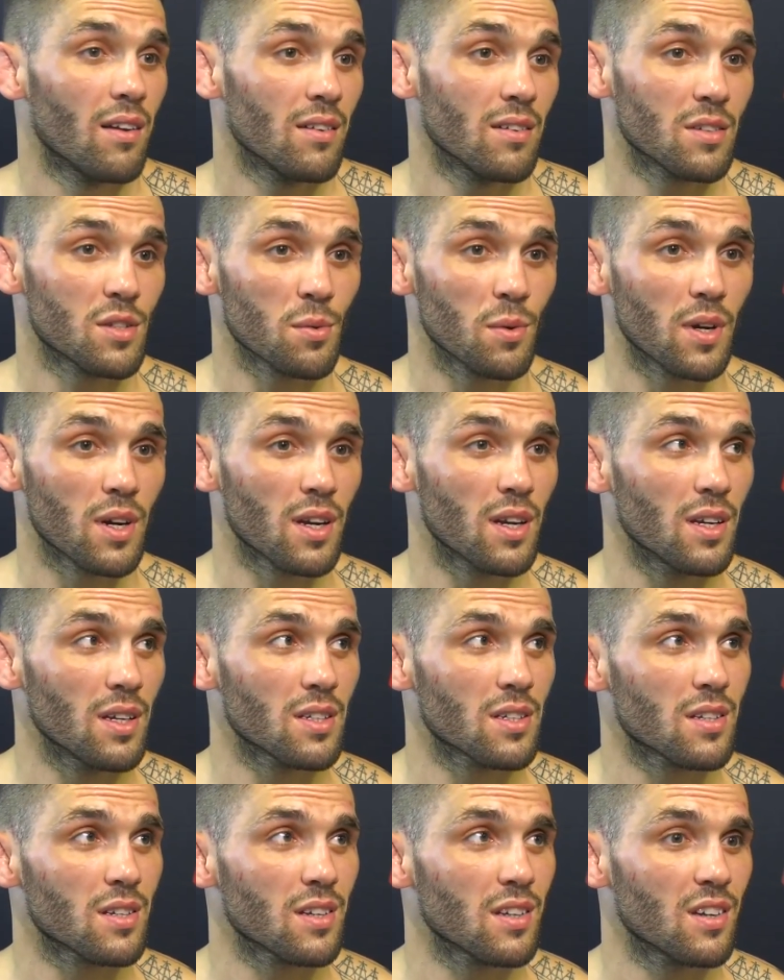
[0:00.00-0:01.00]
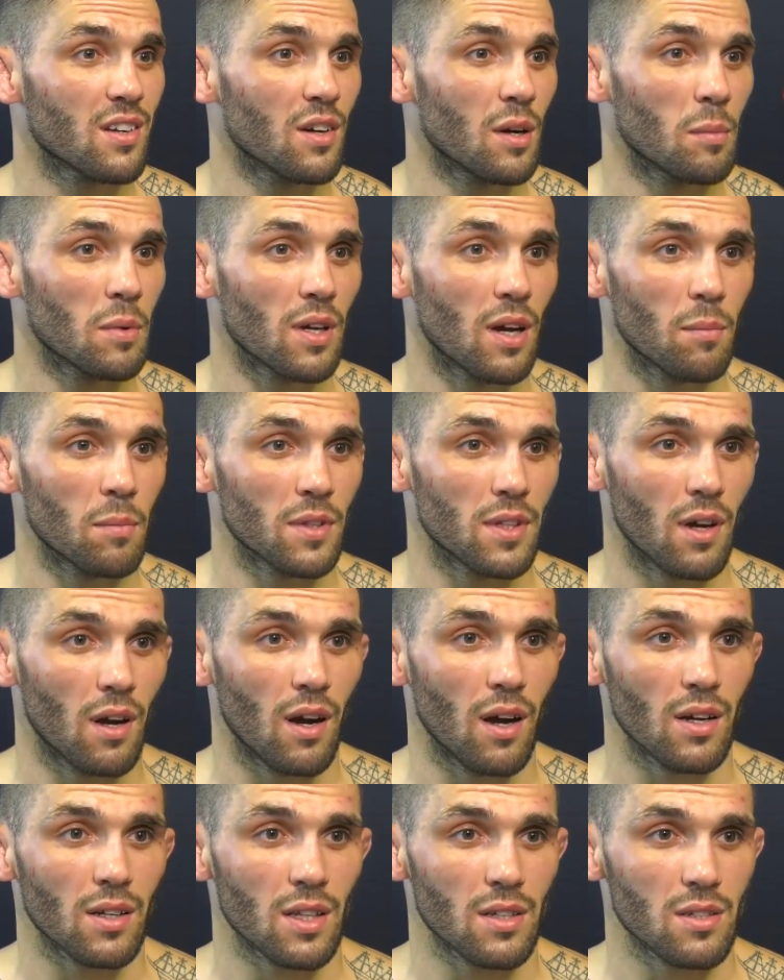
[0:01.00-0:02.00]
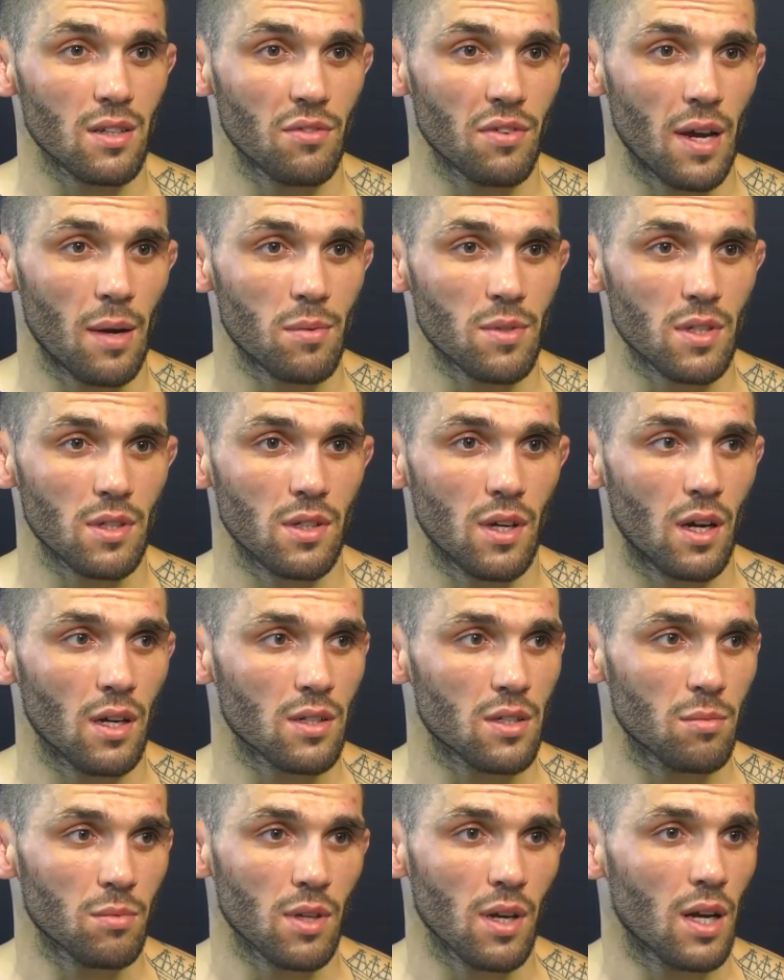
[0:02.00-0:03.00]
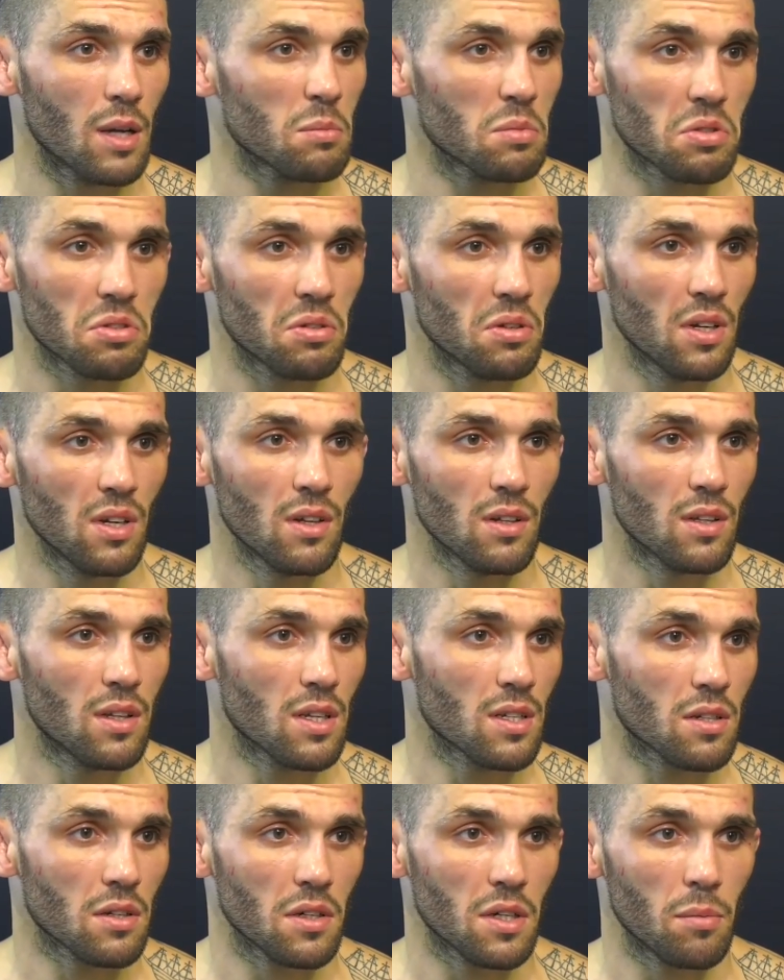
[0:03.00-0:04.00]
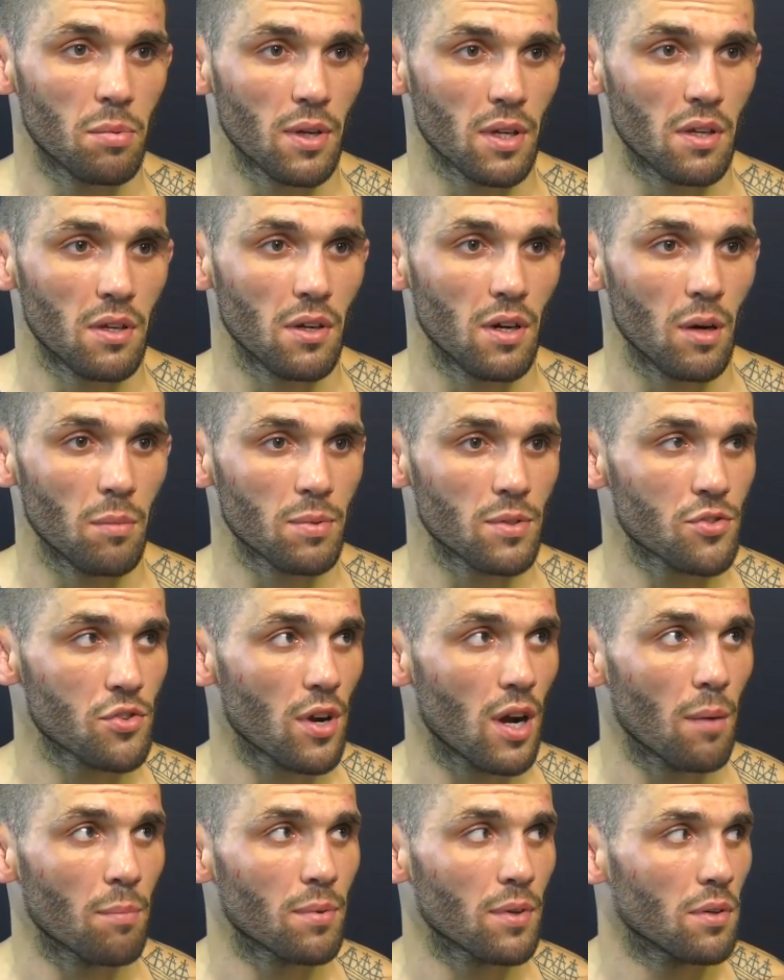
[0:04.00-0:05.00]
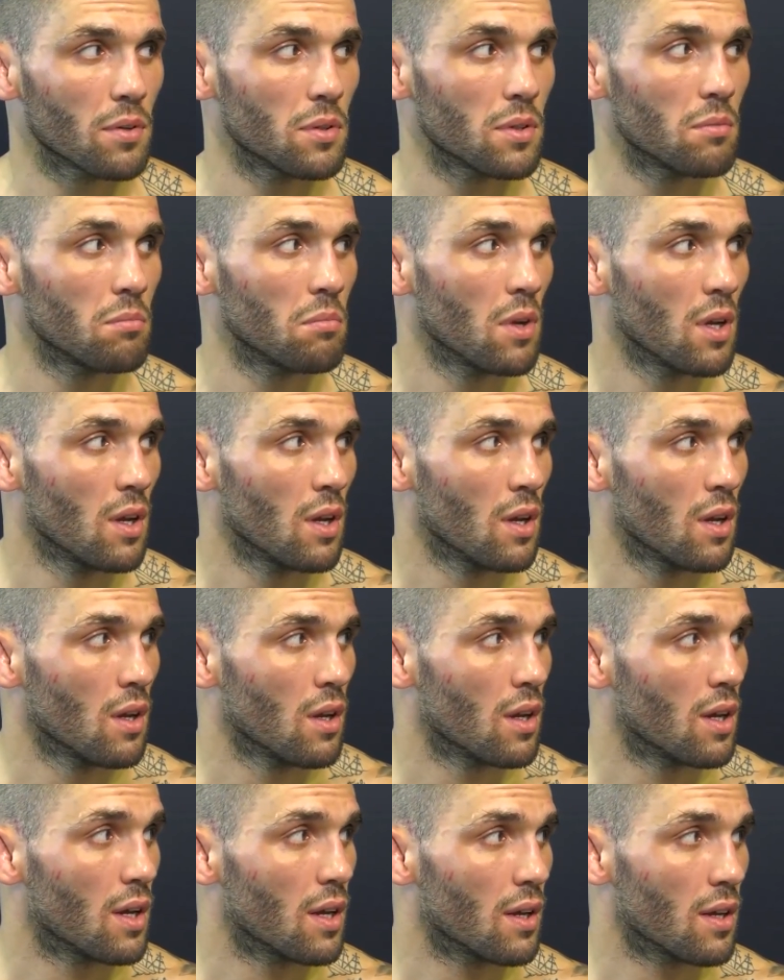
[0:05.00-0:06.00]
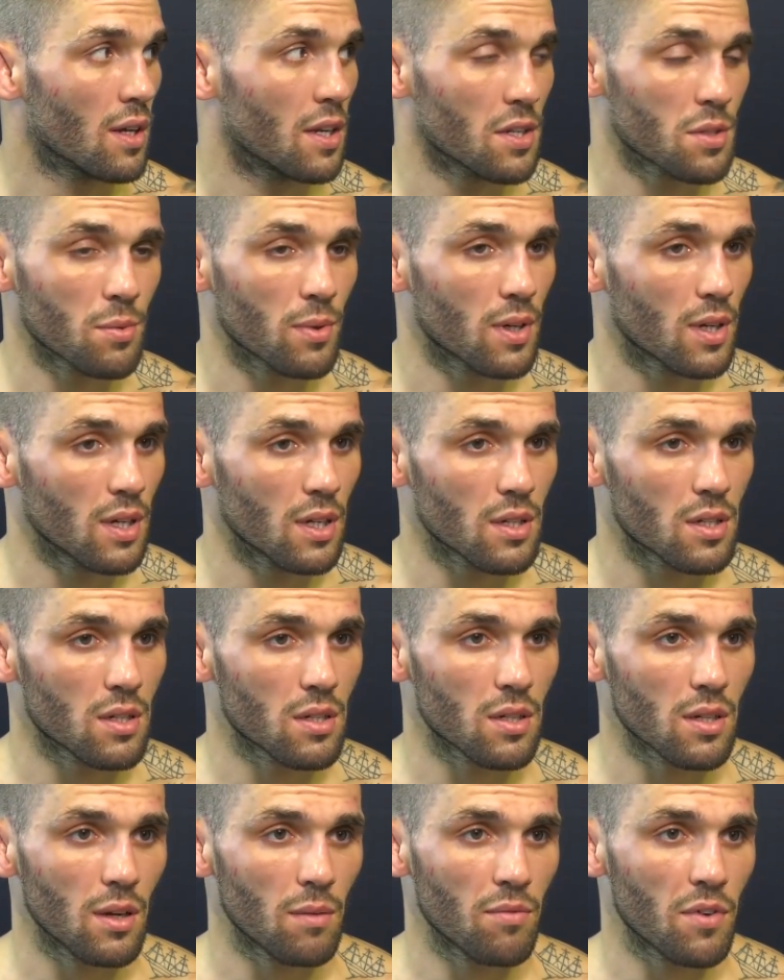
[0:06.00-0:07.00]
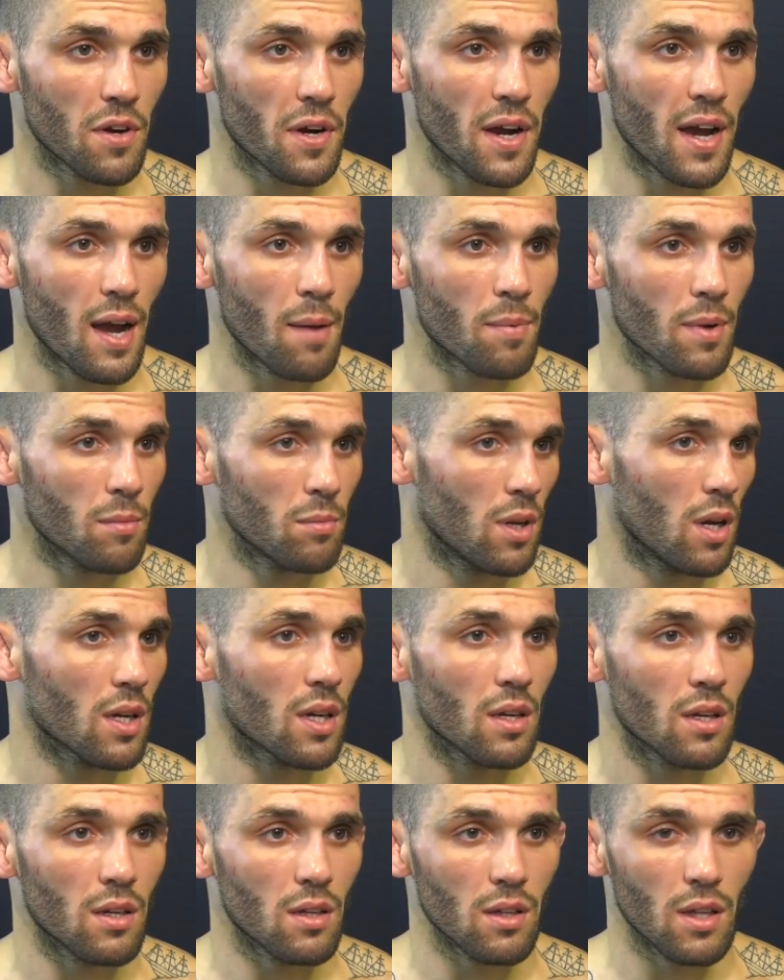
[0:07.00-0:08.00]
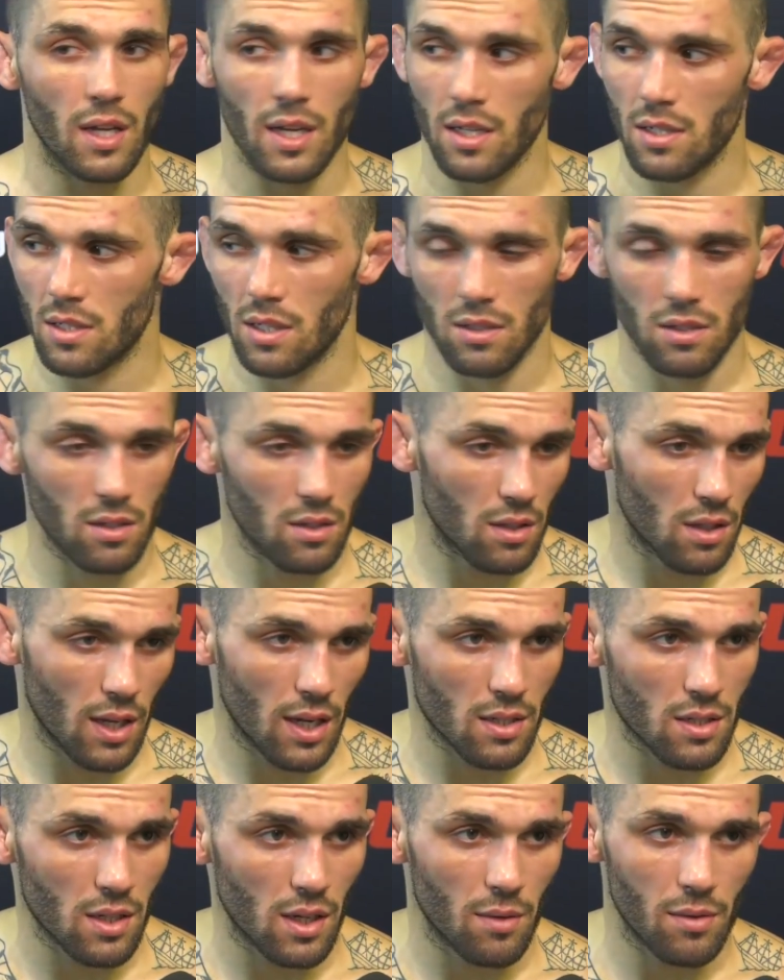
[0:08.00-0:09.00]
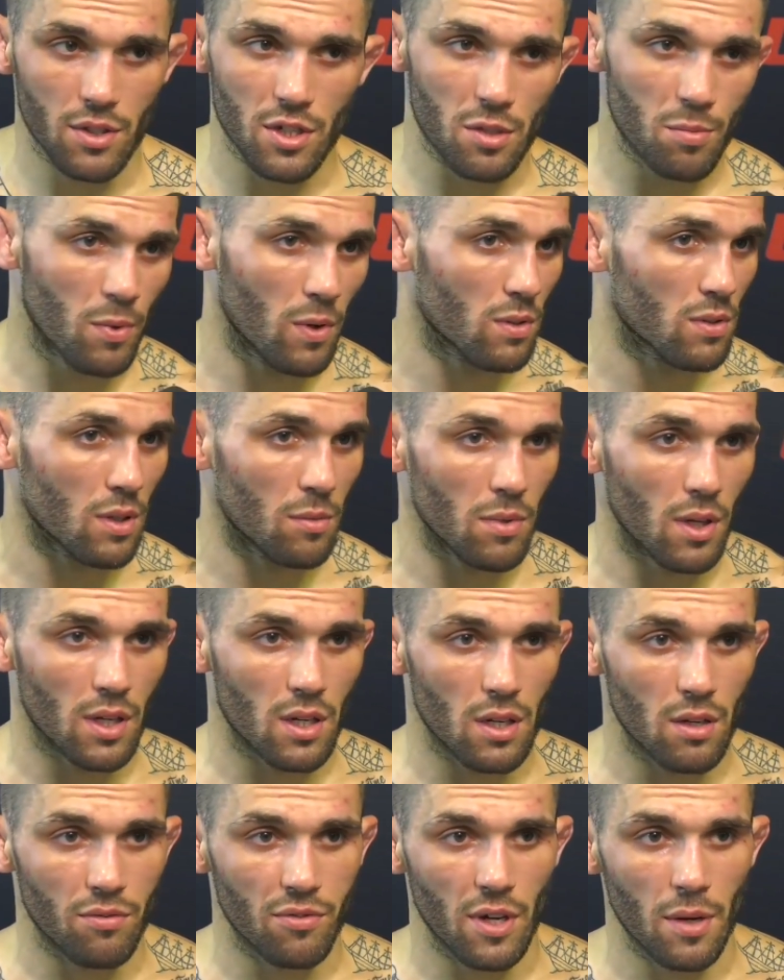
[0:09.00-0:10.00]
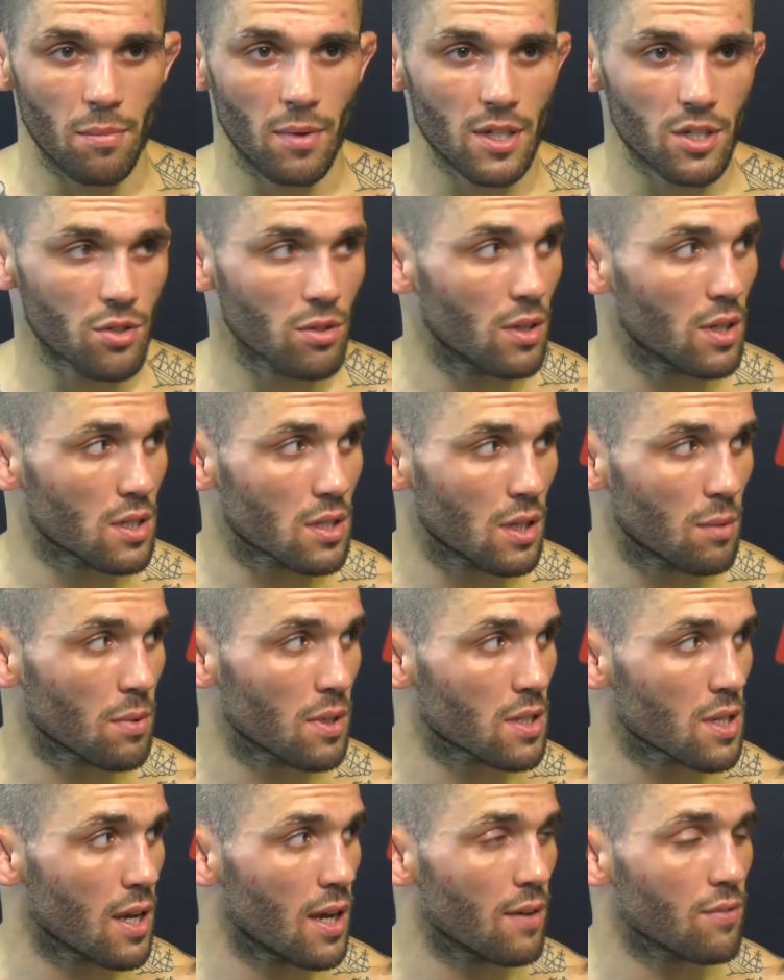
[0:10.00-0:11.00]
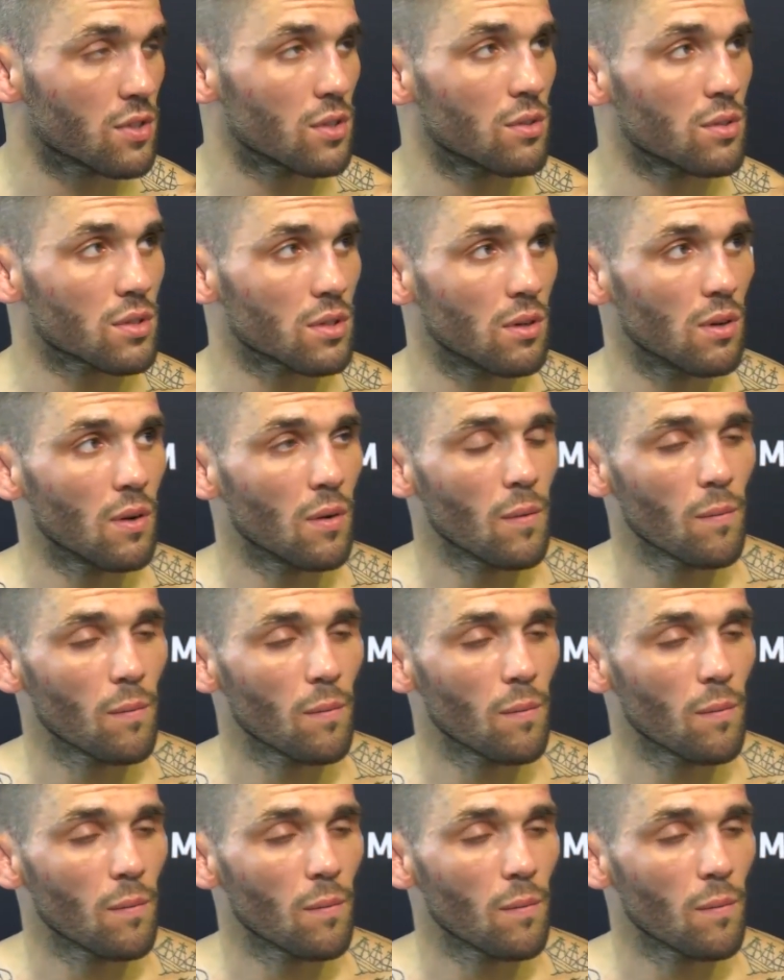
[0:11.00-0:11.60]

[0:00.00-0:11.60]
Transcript: That's what it is. You know, I'm a, I'm a dog. That stuff happens to dogs sometimes. Things are going to pick you up and drop you, and it is what it is. I'm very happy. I'm lucky. Like I said to the last guy we just spoke to, I'm lucky to fight by choice, not because I have to. So.